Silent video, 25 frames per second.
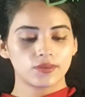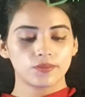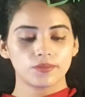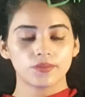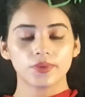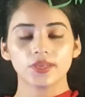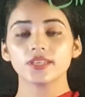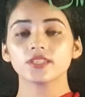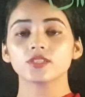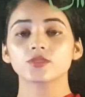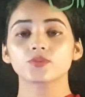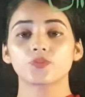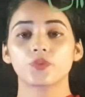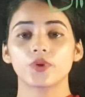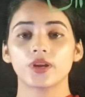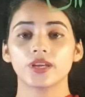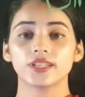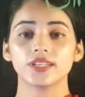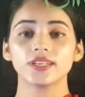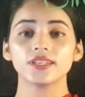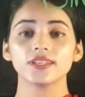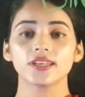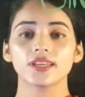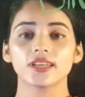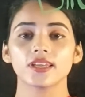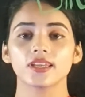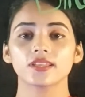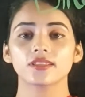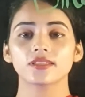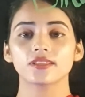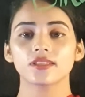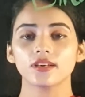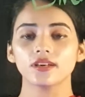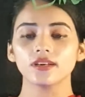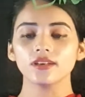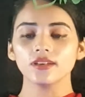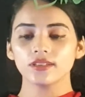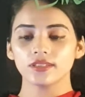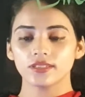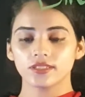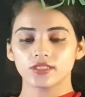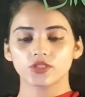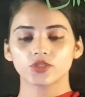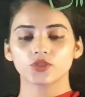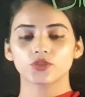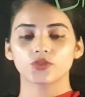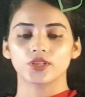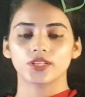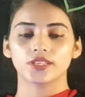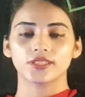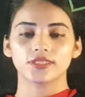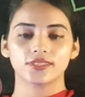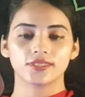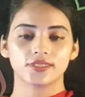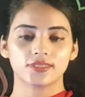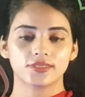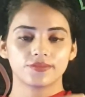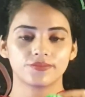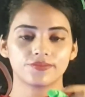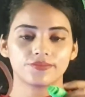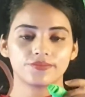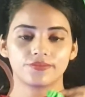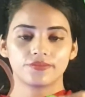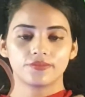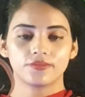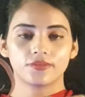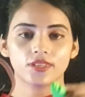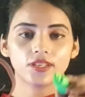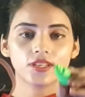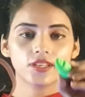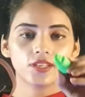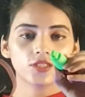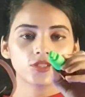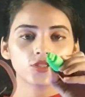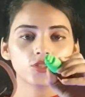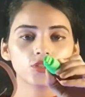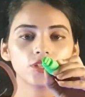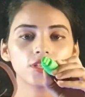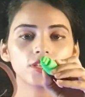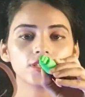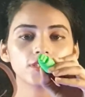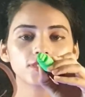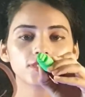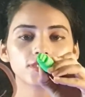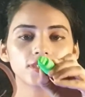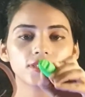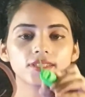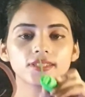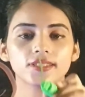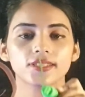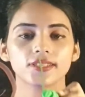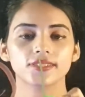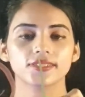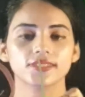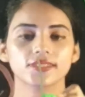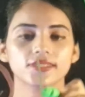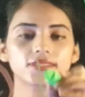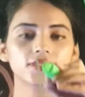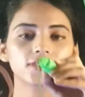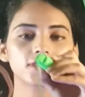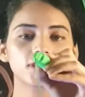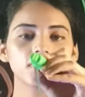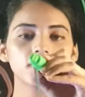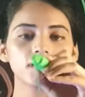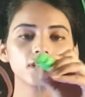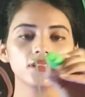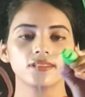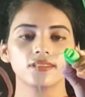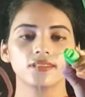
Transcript: be spreaded in the students. So, let's say this is the